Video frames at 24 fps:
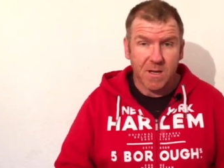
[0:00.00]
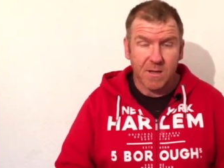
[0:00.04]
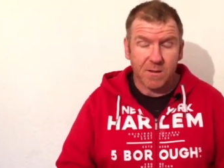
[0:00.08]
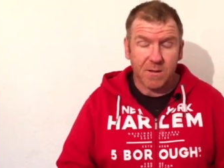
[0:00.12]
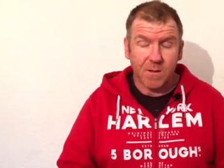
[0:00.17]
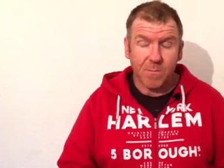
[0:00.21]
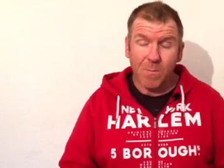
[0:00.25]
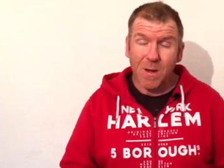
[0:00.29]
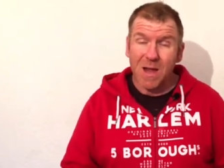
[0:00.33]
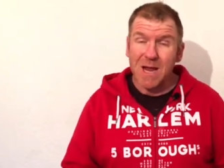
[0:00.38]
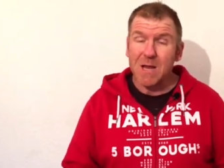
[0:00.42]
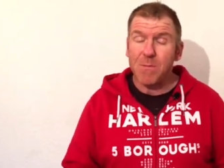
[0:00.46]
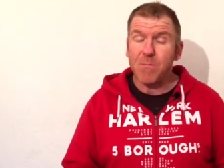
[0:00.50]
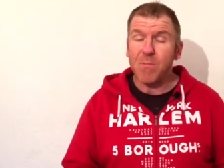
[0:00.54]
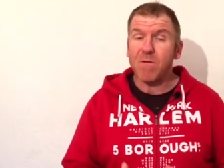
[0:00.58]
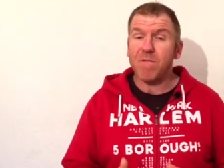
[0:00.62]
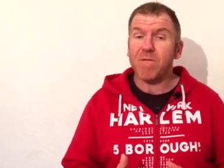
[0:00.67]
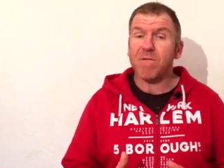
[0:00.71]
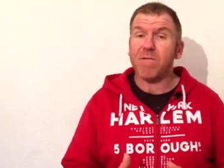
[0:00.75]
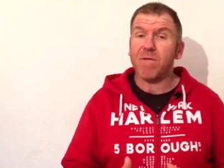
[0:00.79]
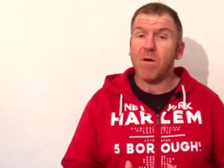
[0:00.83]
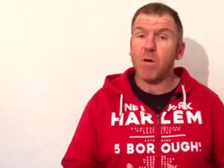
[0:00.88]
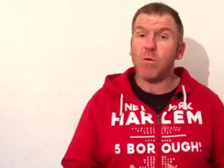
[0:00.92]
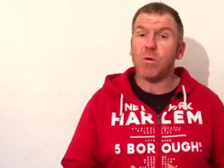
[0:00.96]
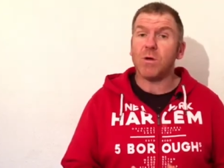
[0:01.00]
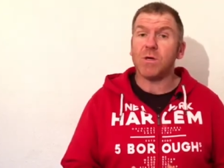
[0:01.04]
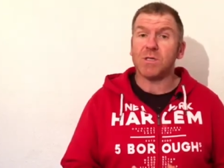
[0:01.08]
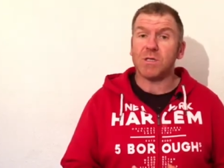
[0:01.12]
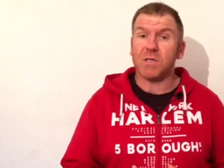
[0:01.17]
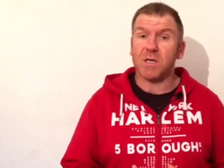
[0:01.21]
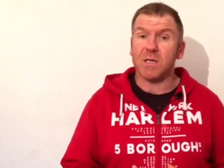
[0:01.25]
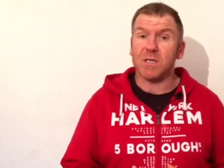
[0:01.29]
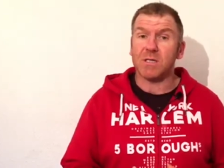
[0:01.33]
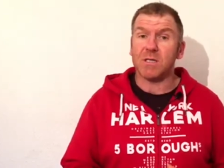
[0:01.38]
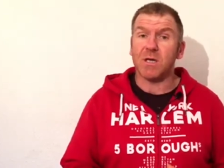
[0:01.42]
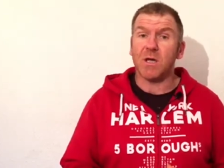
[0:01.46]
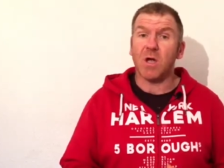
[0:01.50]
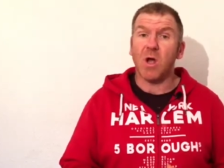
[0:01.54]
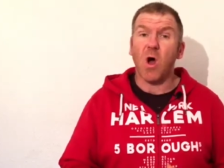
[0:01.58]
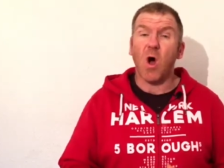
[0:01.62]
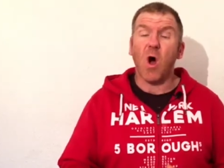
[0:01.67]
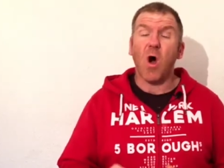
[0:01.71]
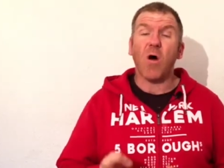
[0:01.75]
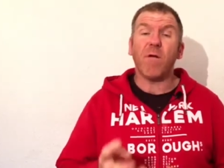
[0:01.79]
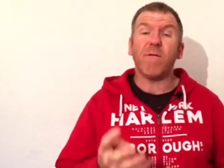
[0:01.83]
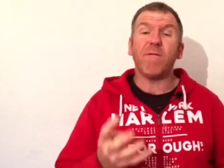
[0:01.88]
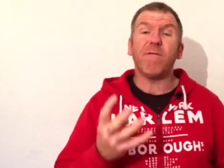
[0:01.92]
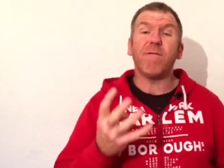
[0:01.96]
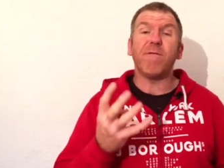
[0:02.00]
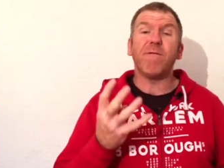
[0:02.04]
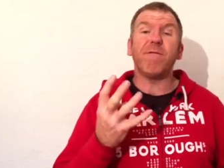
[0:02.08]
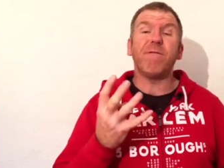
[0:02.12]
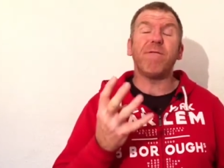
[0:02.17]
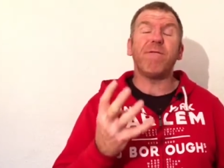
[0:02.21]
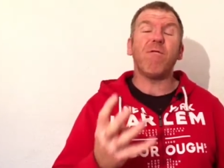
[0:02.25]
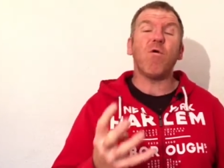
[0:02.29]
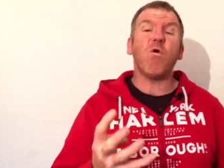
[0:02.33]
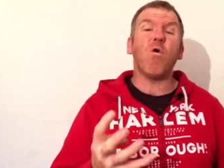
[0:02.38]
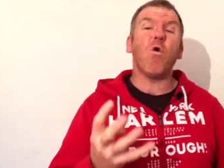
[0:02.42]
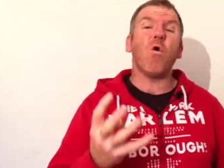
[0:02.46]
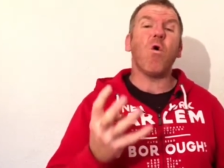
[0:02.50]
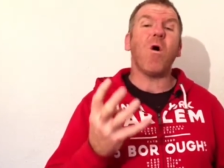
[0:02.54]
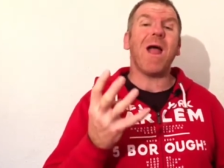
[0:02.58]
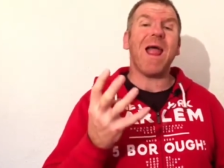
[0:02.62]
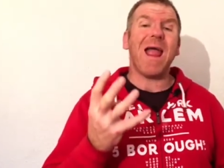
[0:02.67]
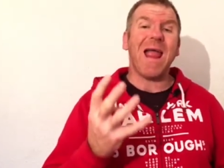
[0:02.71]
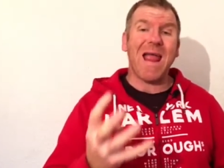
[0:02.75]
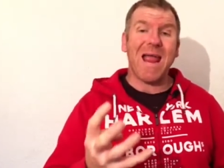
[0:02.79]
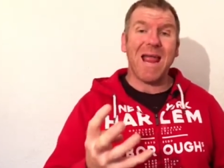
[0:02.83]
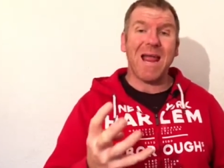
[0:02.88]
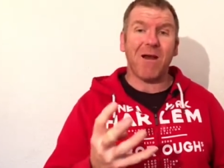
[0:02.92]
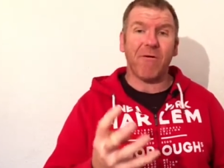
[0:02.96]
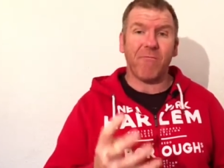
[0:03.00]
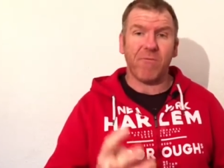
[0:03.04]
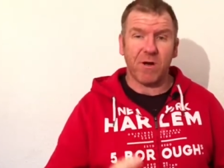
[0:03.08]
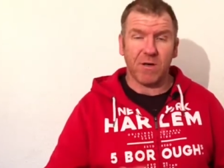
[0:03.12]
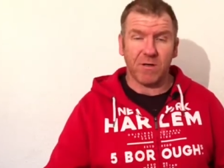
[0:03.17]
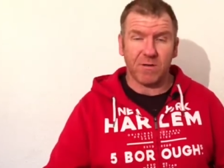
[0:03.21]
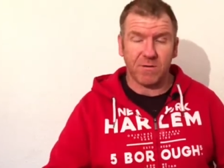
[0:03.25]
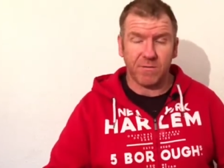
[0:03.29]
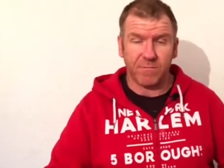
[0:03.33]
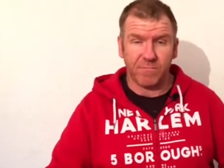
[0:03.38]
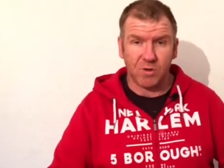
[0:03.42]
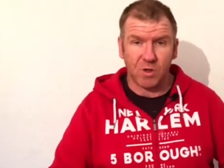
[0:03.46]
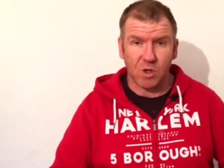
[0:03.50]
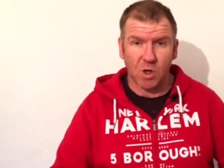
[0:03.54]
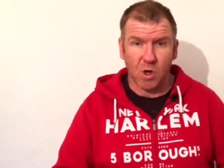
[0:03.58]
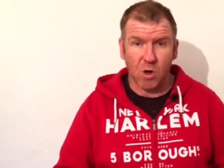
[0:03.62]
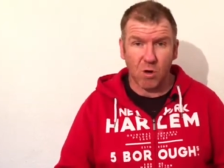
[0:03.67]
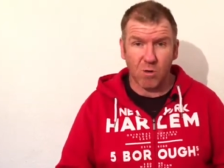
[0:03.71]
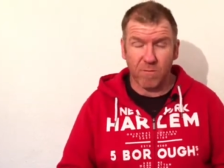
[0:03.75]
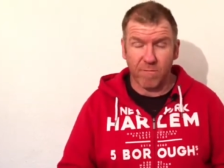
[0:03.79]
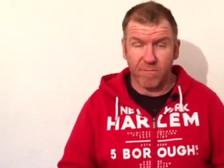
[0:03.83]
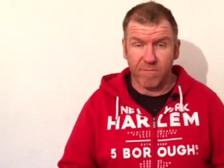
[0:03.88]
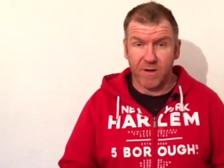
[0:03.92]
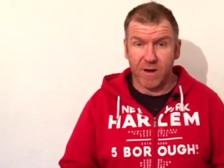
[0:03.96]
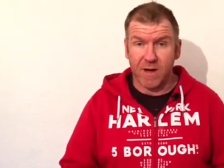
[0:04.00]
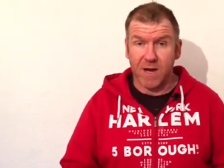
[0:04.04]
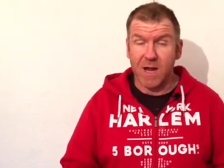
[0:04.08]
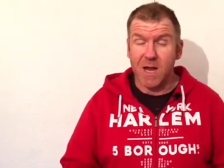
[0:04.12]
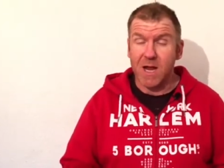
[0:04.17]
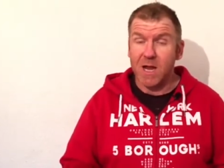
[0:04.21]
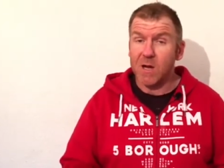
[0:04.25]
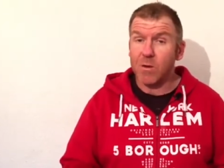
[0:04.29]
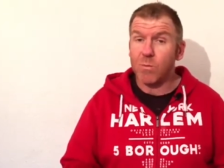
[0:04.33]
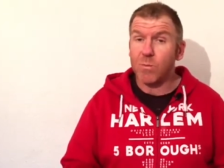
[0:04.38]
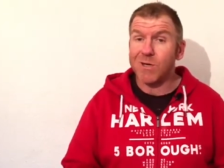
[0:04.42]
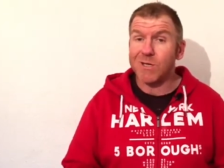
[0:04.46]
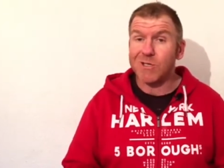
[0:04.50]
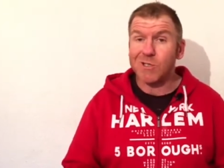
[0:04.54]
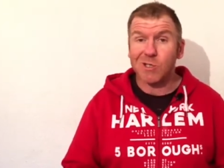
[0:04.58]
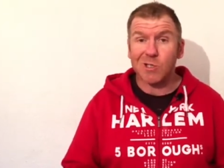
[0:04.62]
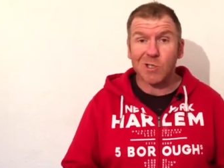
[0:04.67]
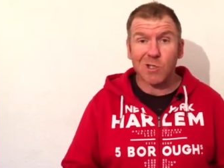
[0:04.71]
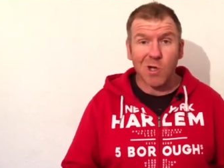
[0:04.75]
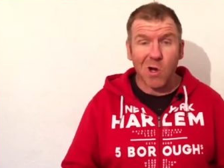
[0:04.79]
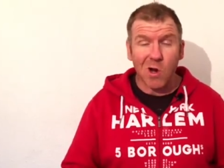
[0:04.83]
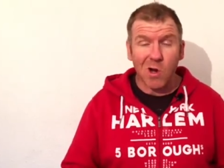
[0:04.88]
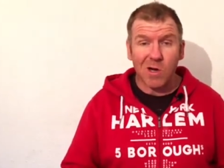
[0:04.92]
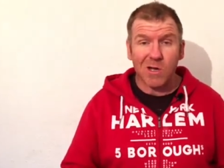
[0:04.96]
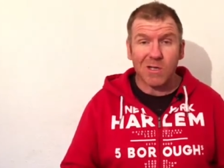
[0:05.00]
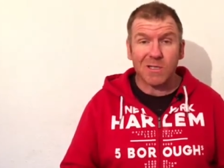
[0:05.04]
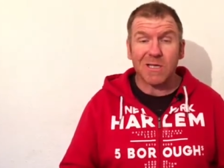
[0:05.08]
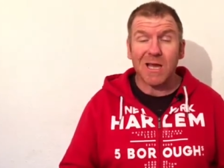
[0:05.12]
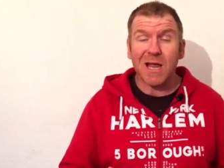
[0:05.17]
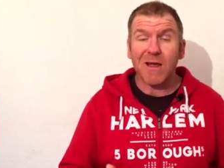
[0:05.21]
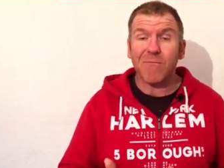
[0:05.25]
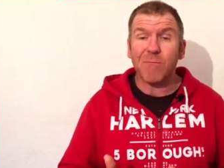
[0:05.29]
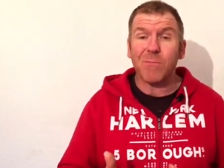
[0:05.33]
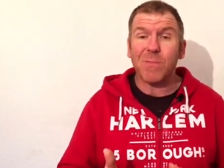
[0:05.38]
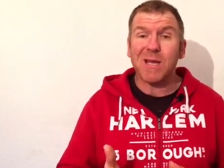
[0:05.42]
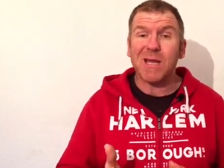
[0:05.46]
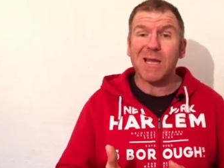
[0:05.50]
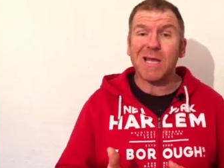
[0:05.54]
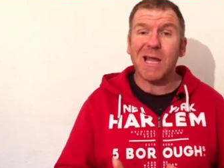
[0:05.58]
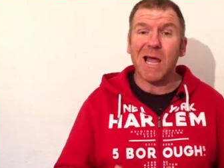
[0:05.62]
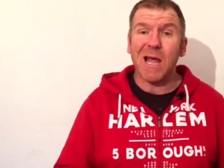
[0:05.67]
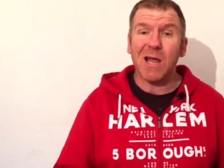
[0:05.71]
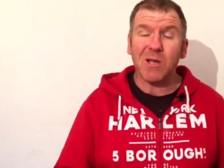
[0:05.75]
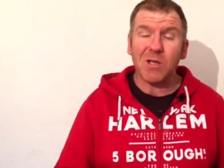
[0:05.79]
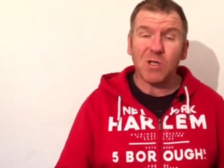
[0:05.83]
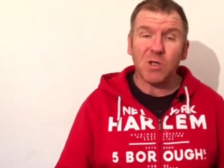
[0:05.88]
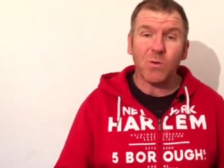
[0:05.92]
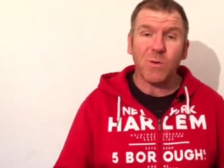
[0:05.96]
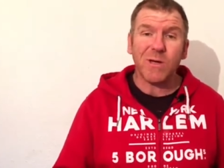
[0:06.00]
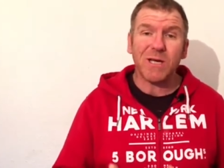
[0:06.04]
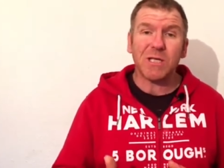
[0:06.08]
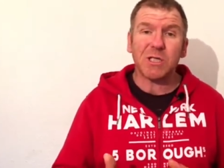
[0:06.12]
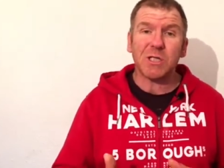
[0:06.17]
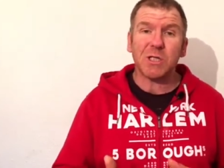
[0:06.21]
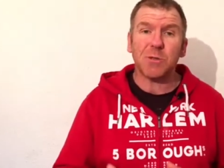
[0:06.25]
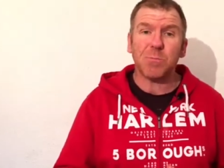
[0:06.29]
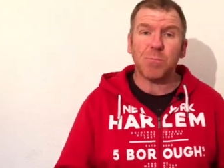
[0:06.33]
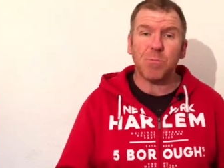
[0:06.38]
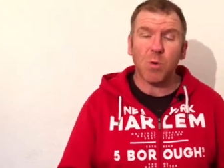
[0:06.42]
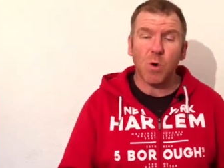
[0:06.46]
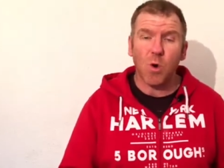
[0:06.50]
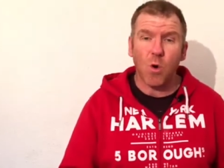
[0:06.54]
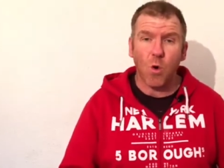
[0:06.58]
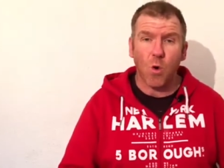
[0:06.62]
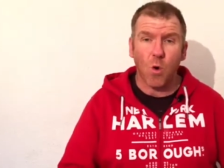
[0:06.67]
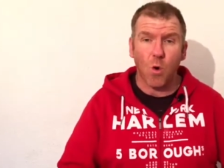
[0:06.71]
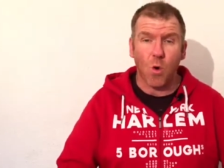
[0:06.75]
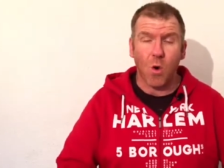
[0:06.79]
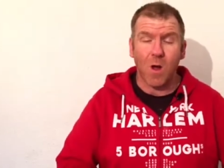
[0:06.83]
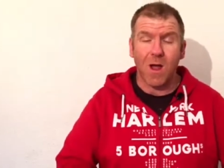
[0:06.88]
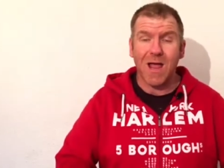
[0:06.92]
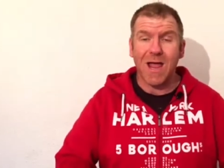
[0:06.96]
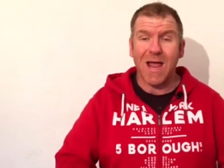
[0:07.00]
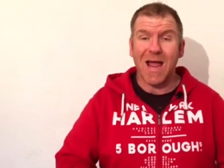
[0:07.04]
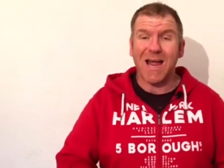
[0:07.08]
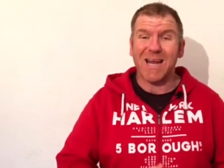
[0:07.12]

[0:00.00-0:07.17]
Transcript: The paper focuses on four areas of geography in which scholars have begun to explore